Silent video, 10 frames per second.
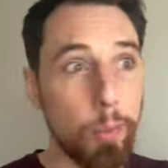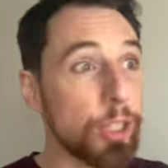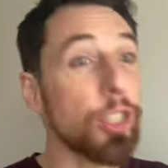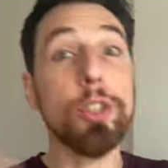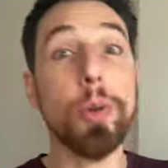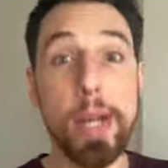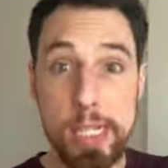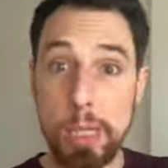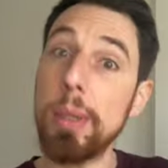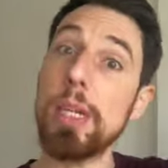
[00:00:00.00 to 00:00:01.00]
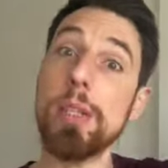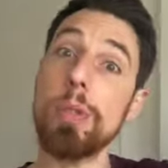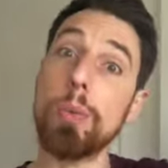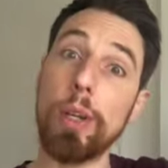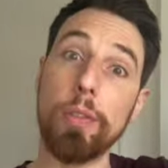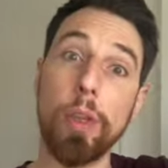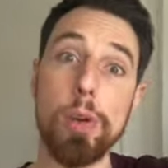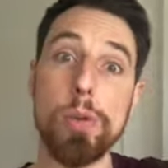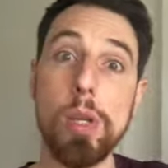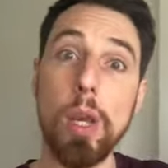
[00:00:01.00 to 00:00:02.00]
which is crazy because it was one of
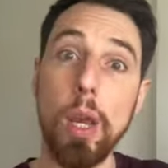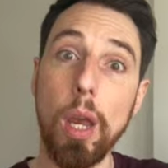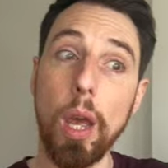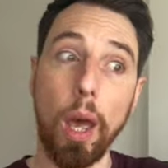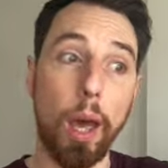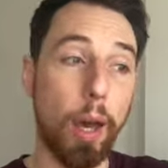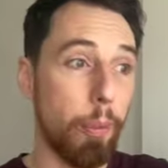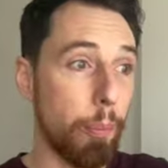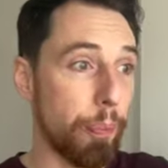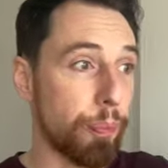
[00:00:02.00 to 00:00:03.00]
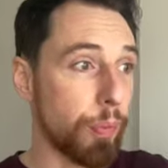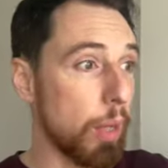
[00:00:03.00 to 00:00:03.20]
those goals